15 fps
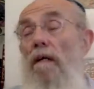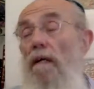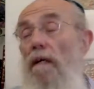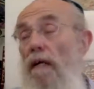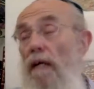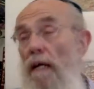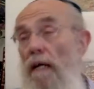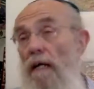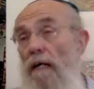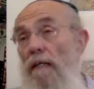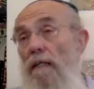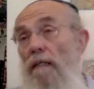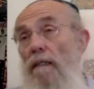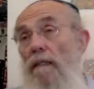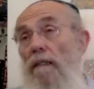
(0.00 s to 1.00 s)

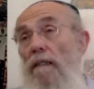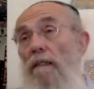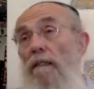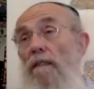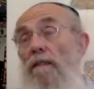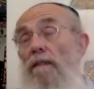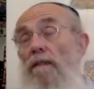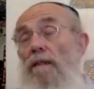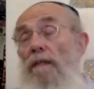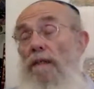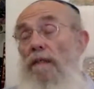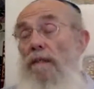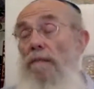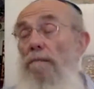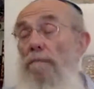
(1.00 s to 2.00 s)
and there's
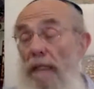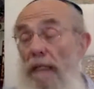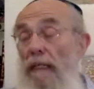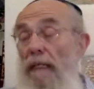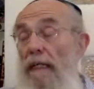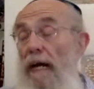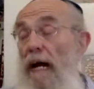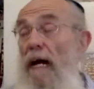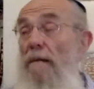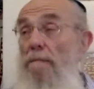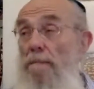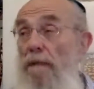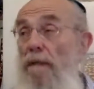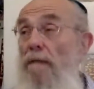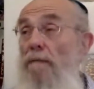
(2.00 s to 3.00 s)
a big gap
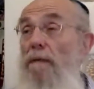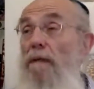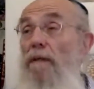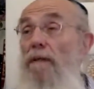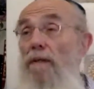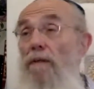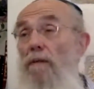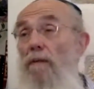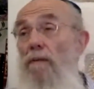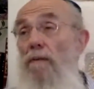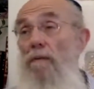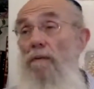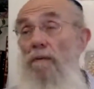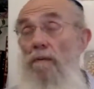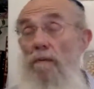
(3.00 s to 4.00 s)
between
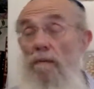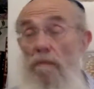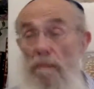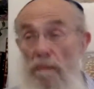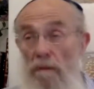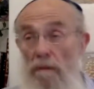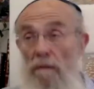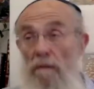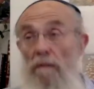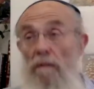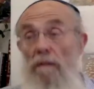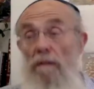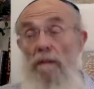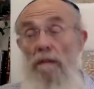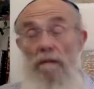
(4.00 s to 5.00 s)
you,
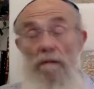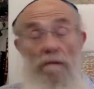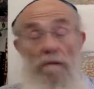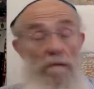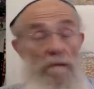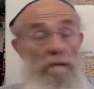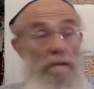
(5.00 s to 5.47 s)
you're